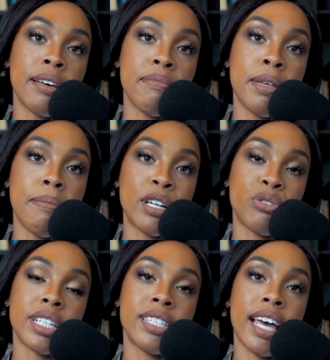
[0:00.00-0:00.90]
the
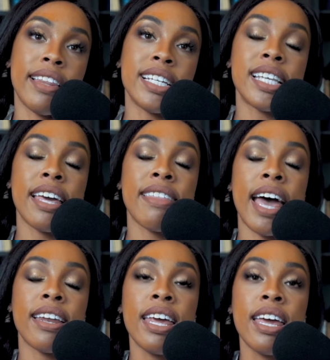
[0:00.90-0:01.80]
metrics say. They say
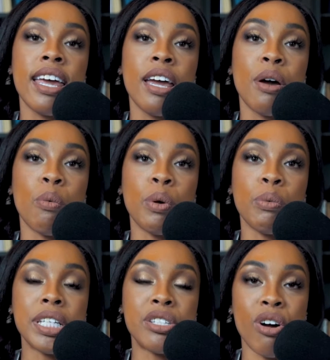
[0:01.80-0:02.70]
that when
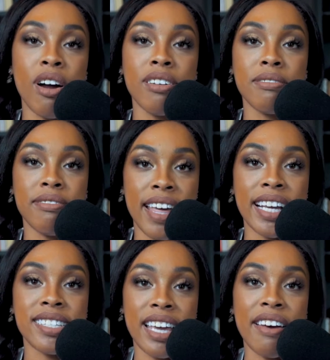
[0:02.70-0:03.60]
we start
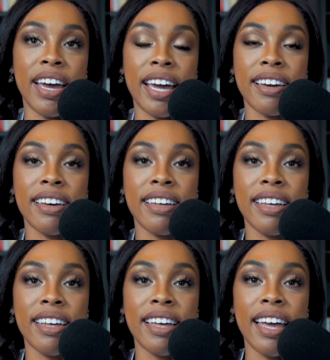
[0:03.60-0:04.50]
Thanksgiving
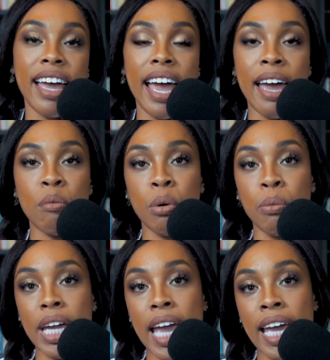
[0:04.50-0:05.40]
and when
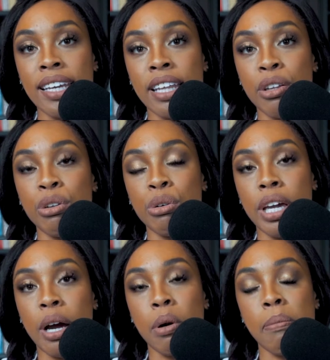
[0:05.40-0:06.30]
we end in the new
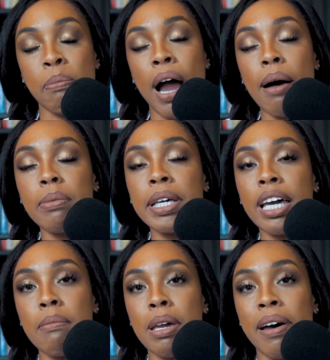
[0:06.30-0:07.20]
year, we're probably
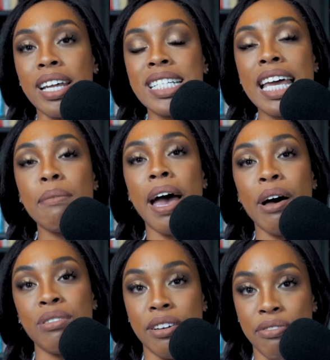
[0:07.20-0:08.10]
going to be about a
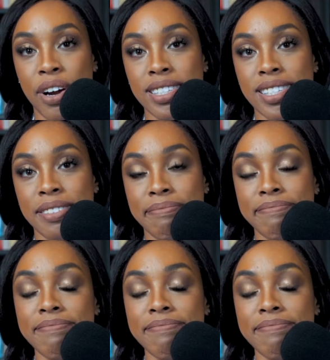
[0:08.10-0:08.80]
10-pound difference.